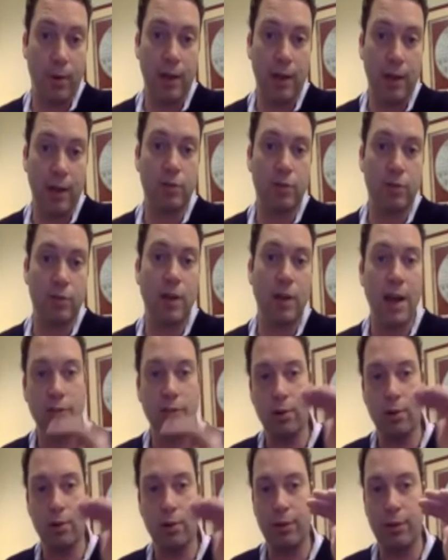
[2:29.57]
Okay, so
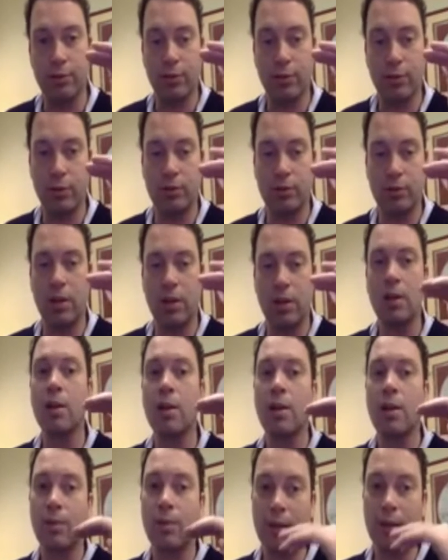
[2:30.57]
national things first,
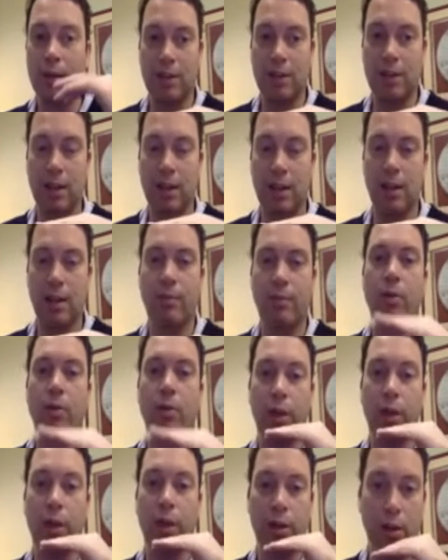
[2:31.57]
then state
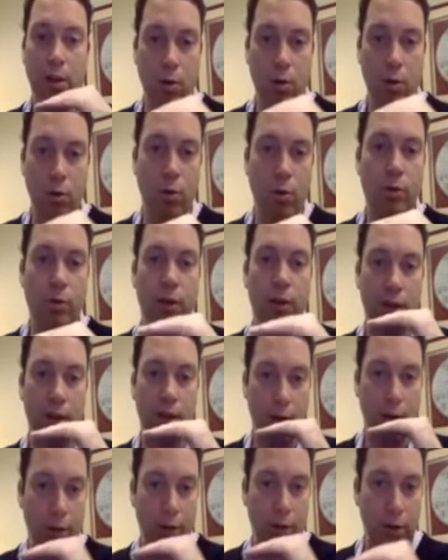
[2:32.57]
level, then local, then you
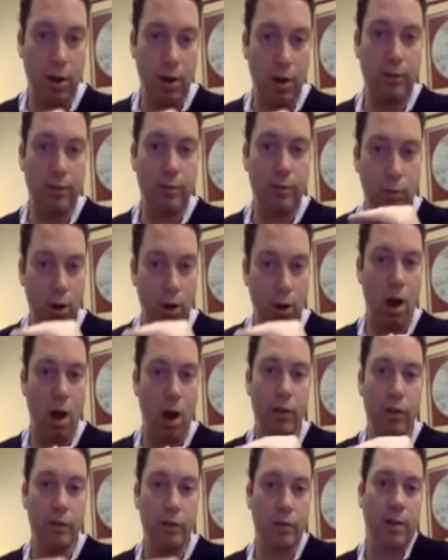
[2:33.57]
know, then your high school,
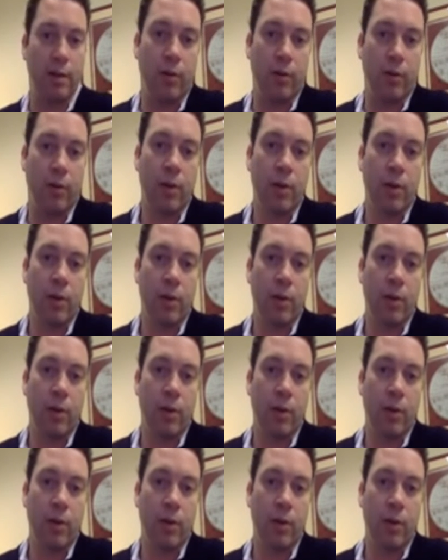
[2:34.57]
college level.